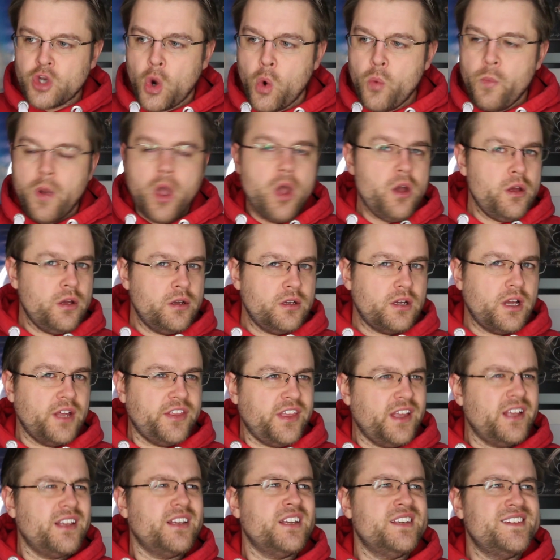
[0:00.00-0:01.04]
Toma, I
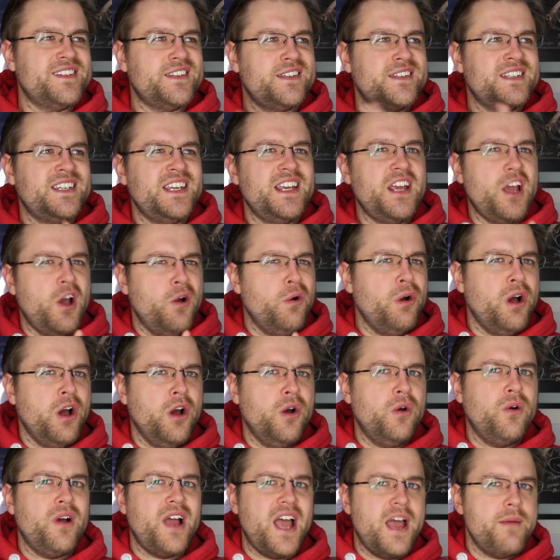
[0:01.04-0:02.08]
think is
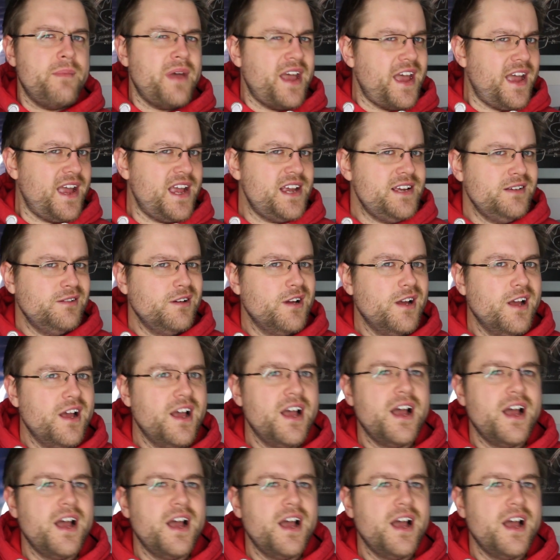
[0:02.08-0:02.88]
T-O-O-M-A,